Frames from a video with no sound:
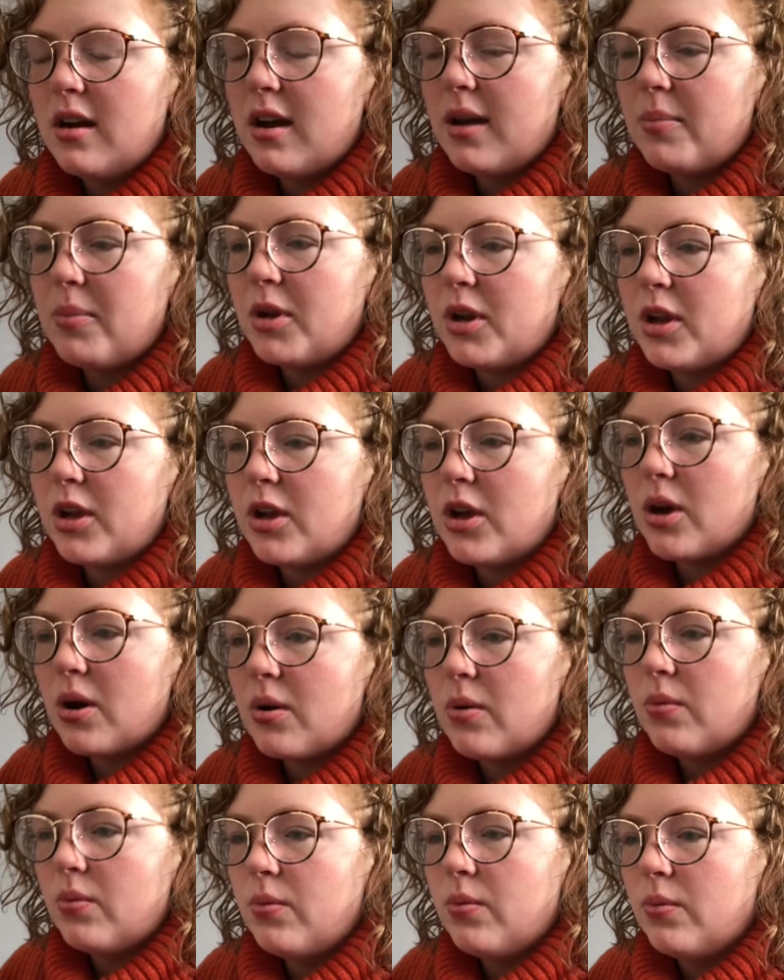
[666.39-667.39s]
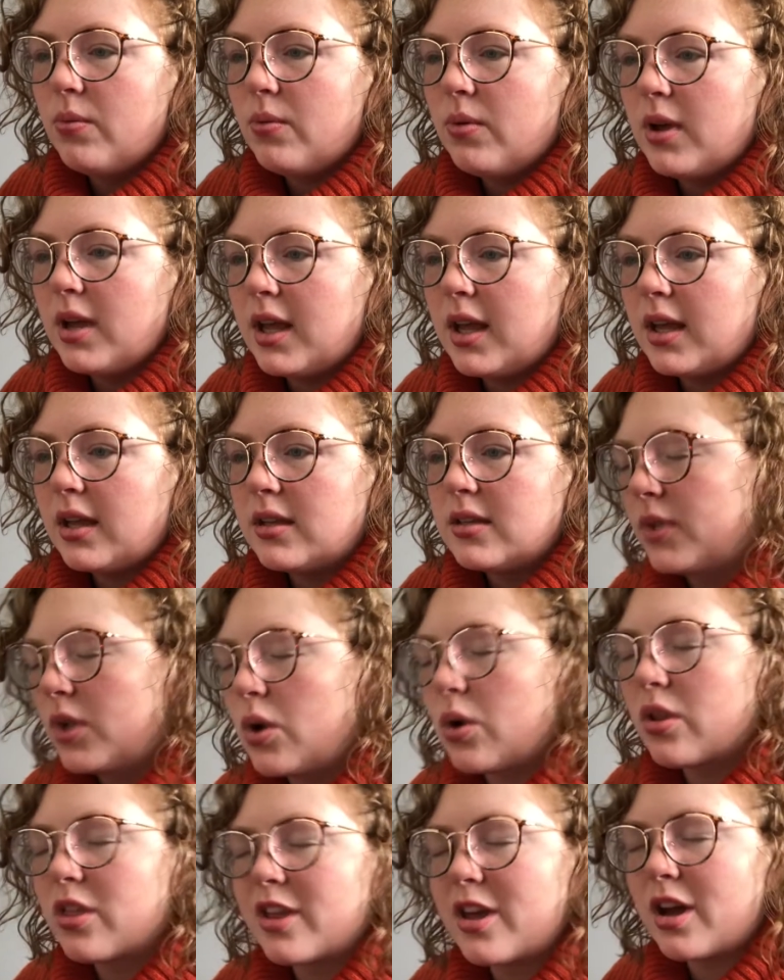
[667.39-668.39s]
I'm gonna go and go
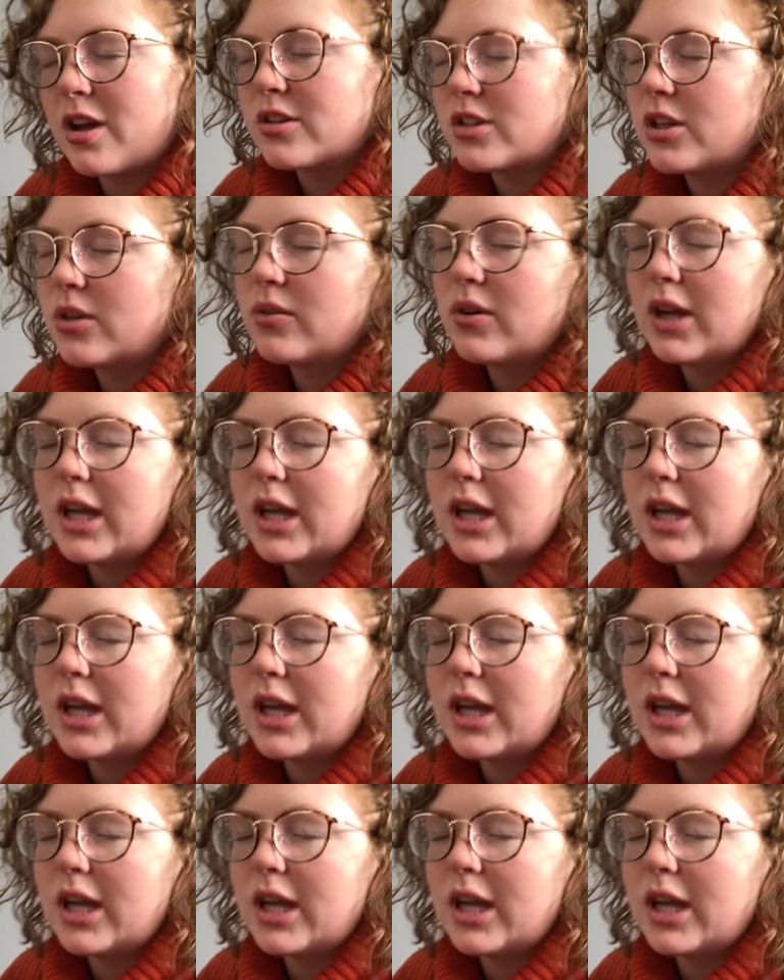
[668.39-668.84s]
to the condo